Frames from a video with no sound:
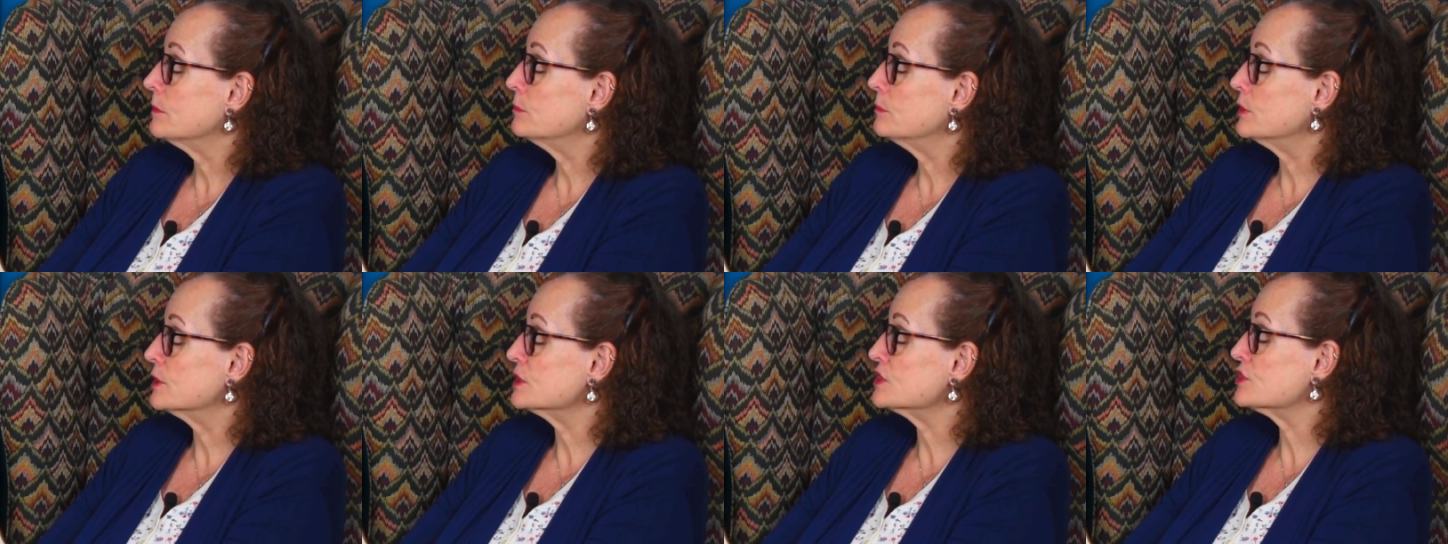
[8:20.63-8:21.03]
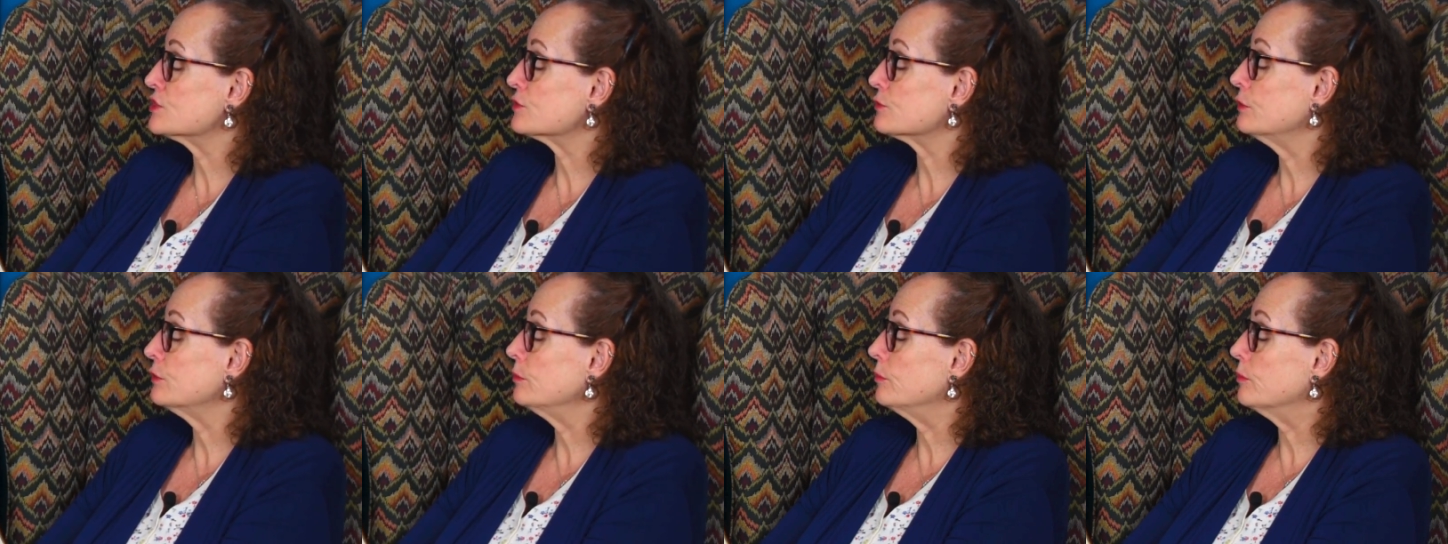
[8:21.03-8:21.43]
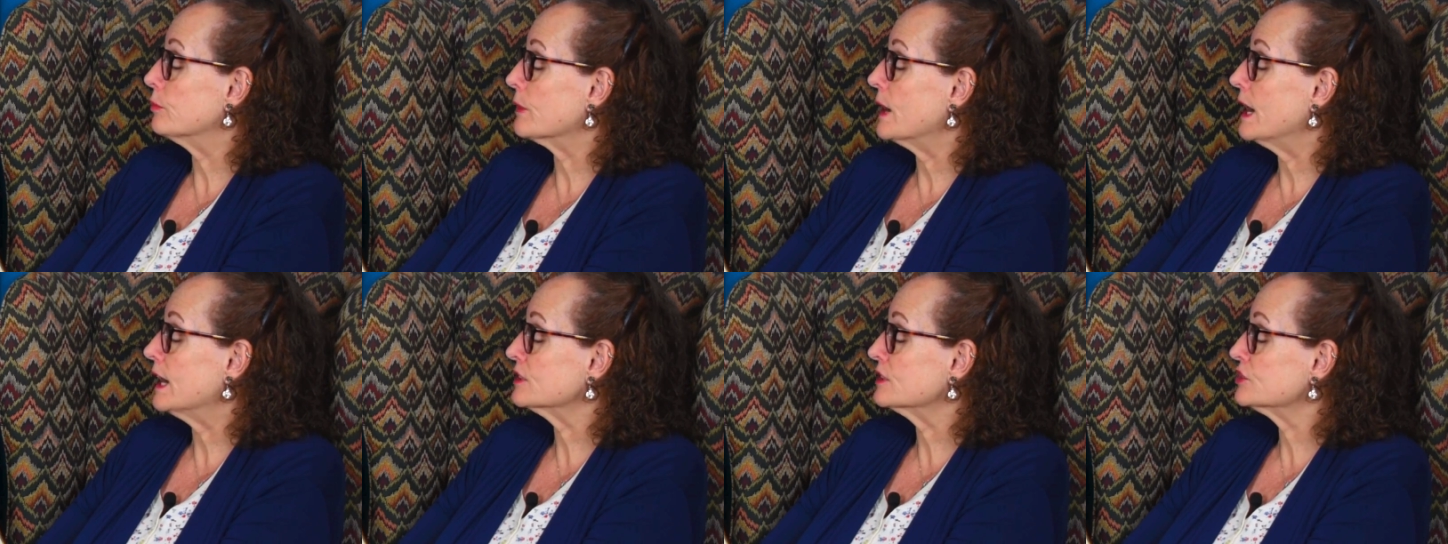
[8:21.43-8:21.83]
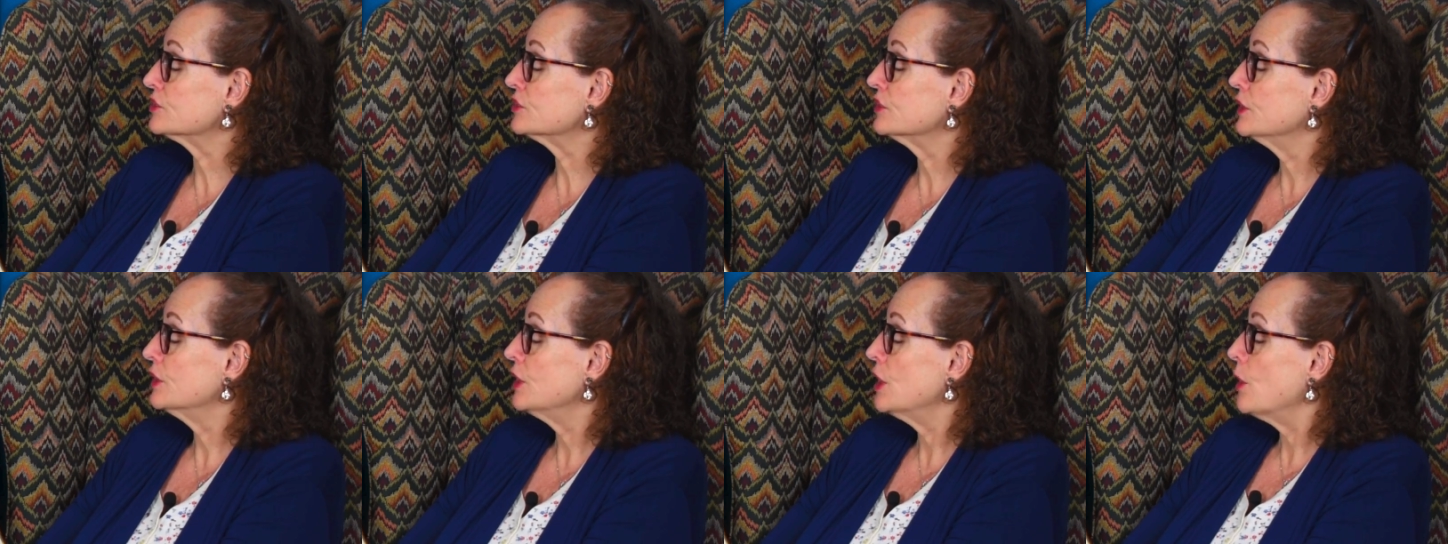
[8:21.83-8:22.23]
push through brush,
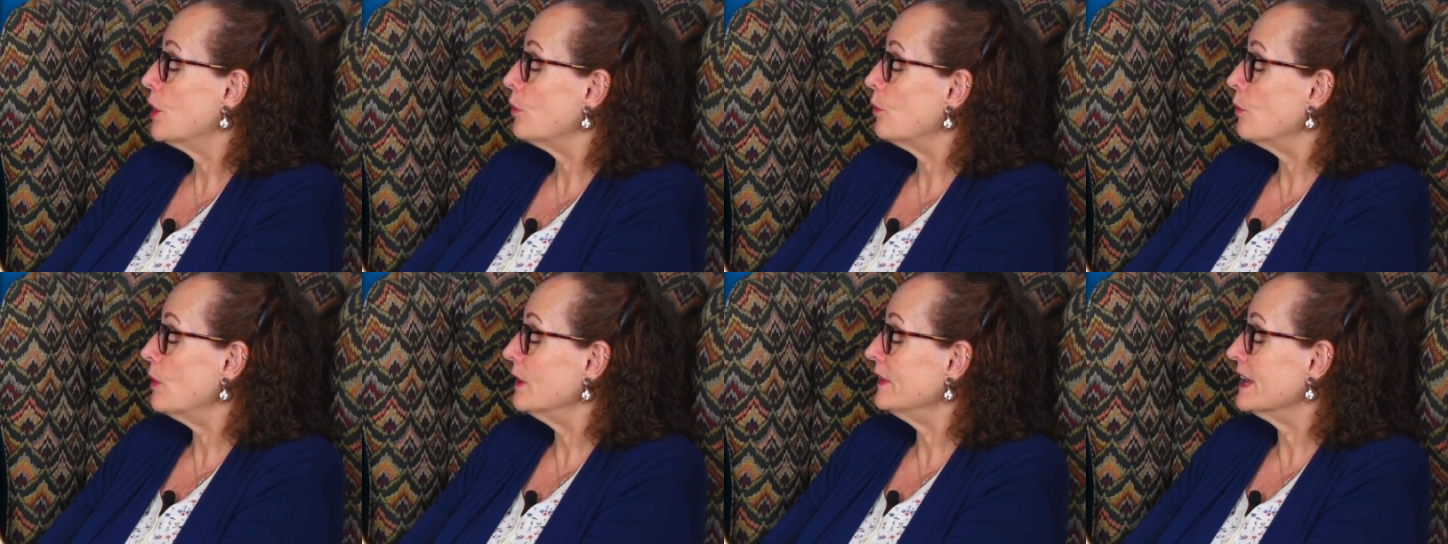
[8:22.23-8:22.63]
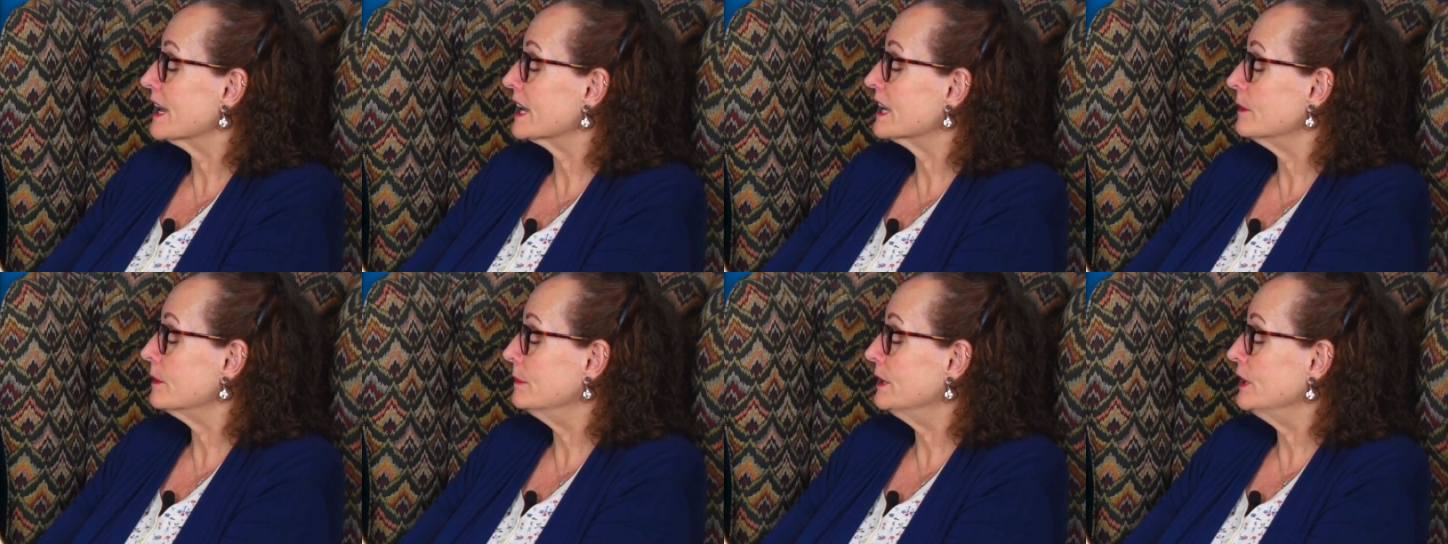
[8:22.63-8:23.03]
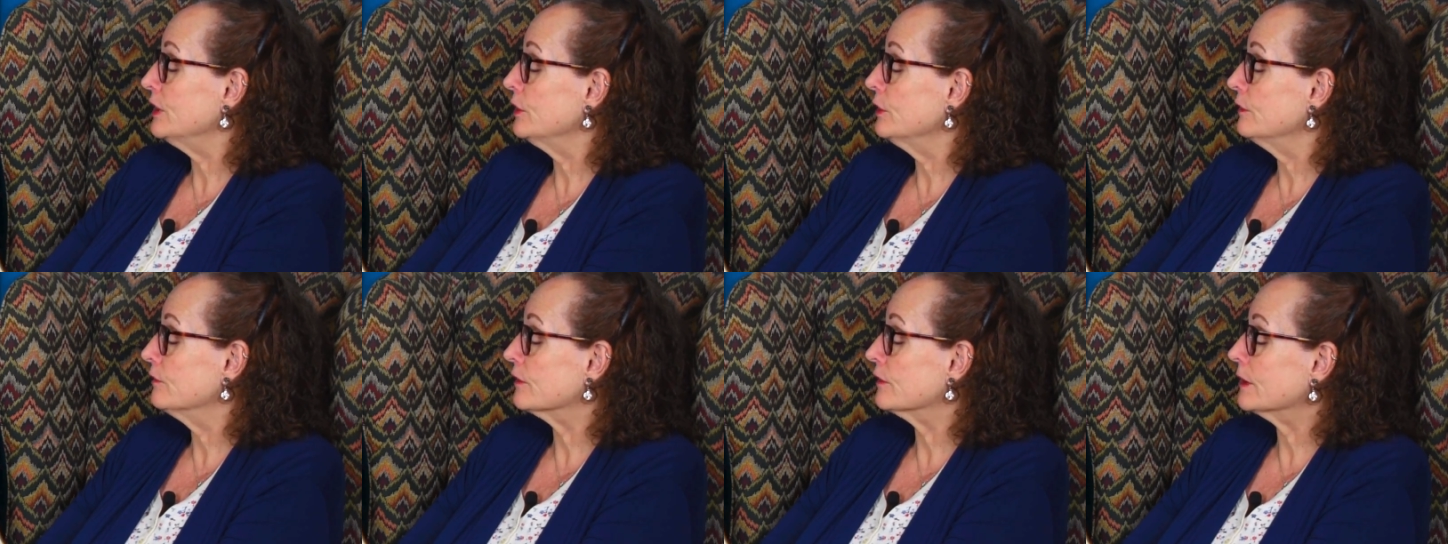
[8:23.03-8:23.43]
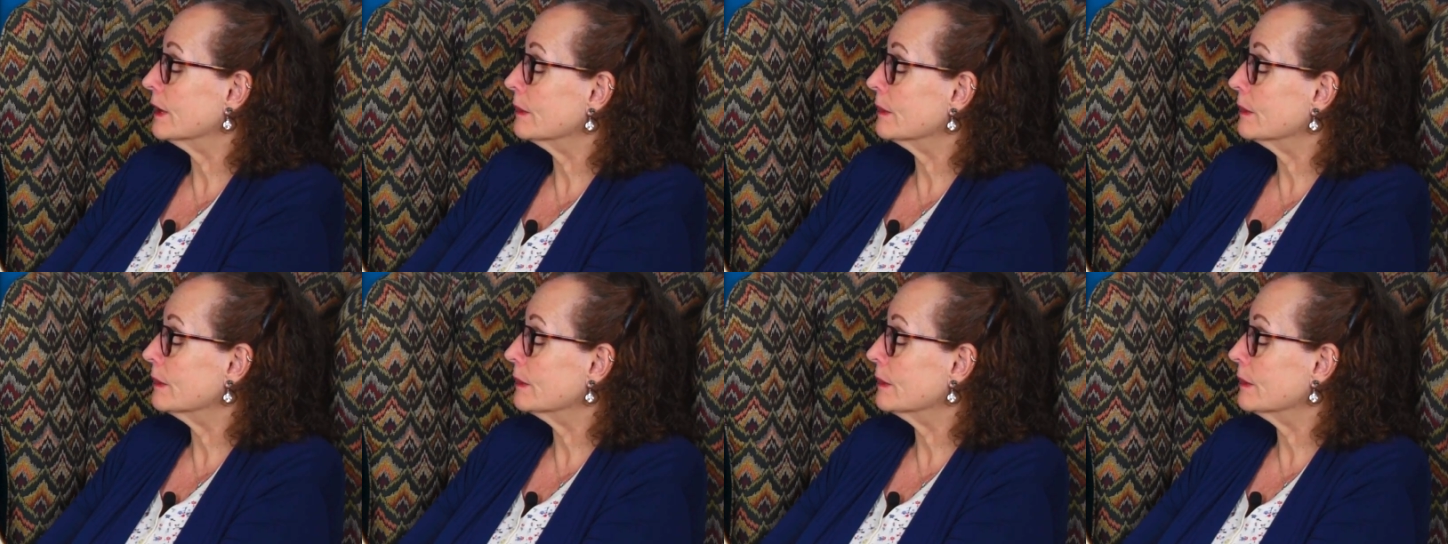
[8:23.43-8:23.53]
one that could maneuver a